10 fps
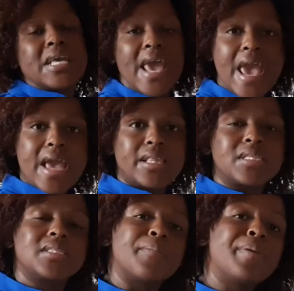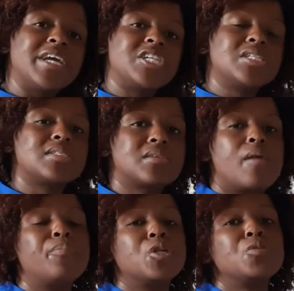and the patient
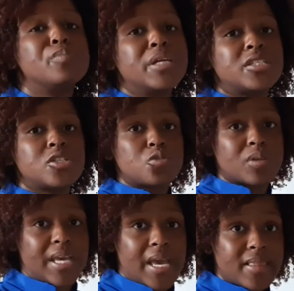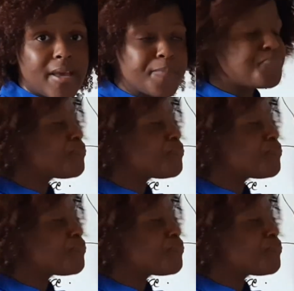sample mixed together.